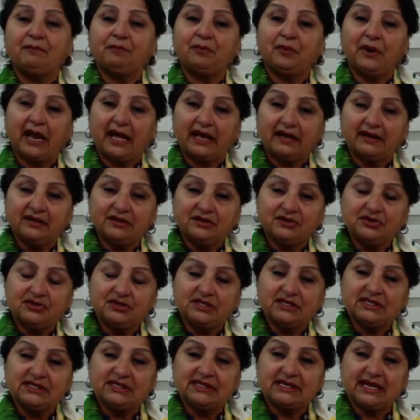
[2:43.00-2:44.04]

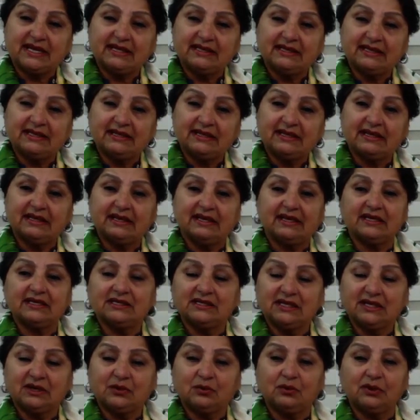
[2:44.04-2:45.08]
Planetary strength is
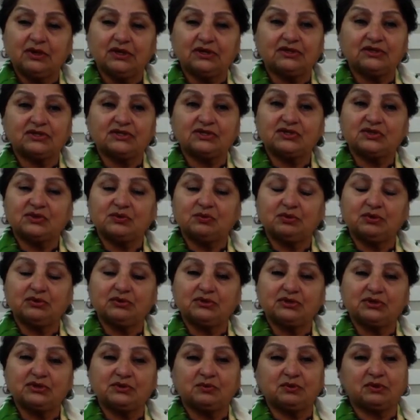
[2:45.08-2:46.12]
equally
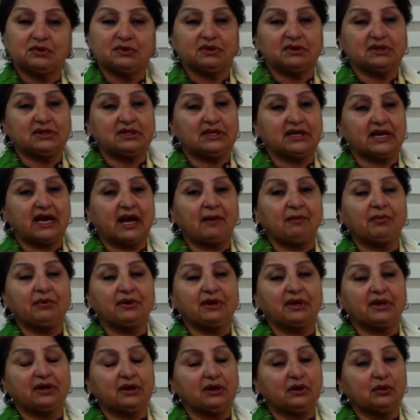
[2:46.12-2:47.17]
distributed between the upper
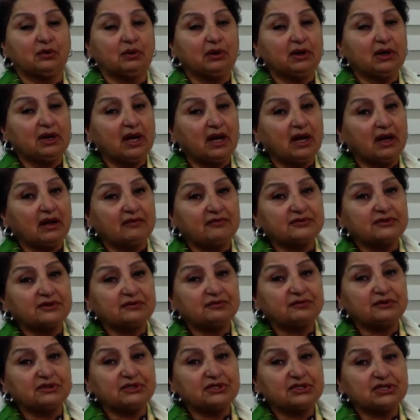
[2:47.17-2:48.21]
and lower halves
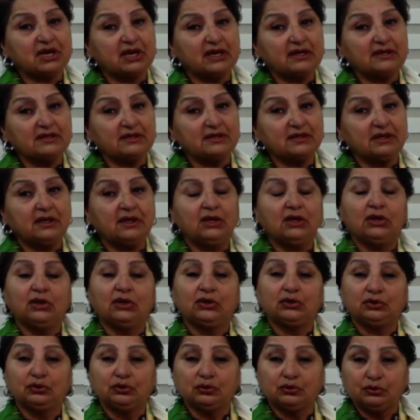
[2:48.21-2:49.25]
of the chart.
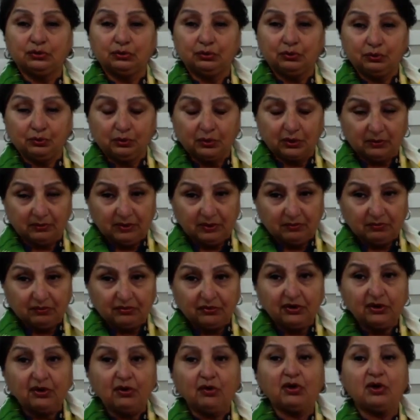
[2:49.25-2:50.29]
You will be
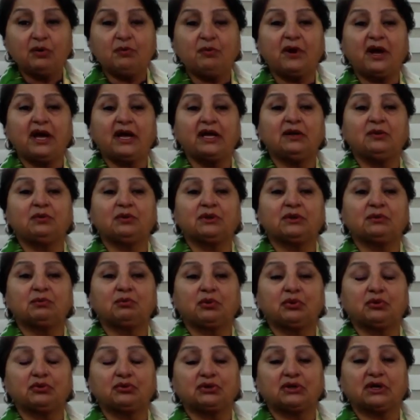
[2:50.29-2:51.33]
preoccupied with
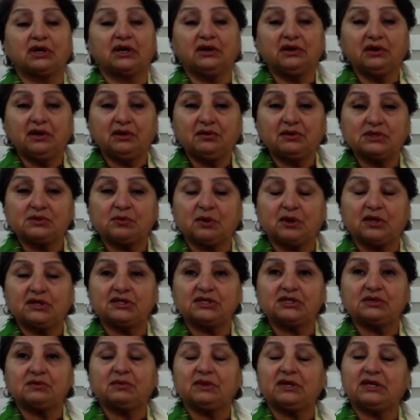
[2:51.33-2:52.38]
both career
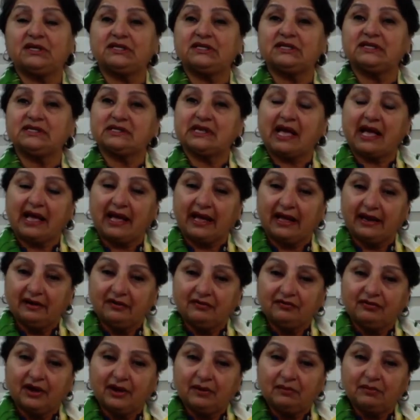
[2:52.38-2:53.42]
responsibilities
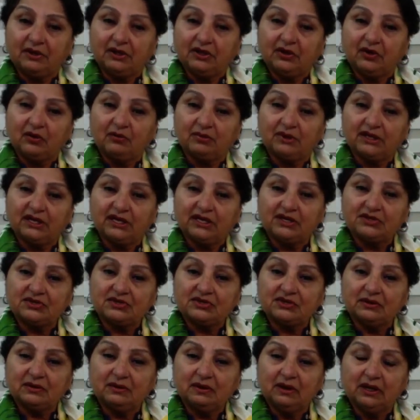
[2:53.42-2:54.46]
and family
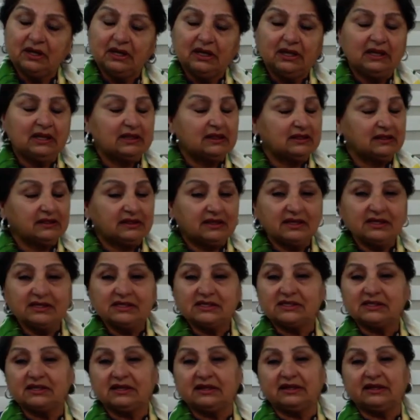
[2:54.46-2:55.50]
obligation.
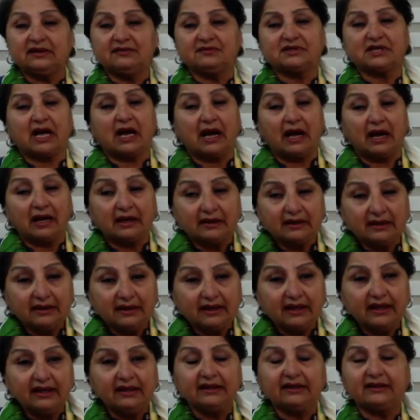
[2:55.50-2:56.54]
This leaves
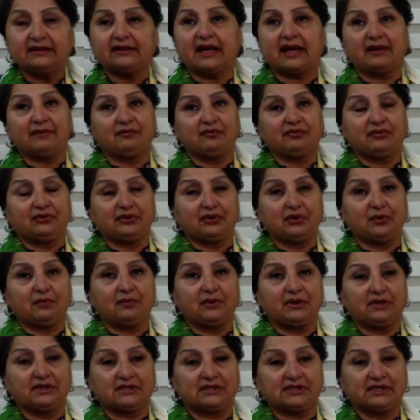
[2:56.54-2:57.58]
hardly any time for your
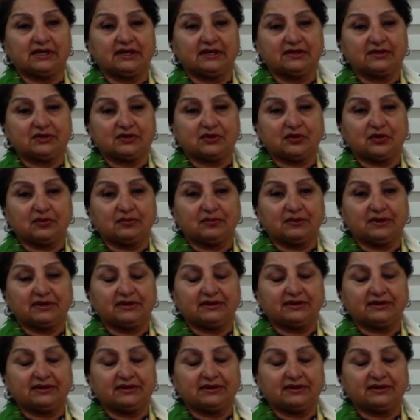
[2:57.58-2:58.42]
personal enjoyment.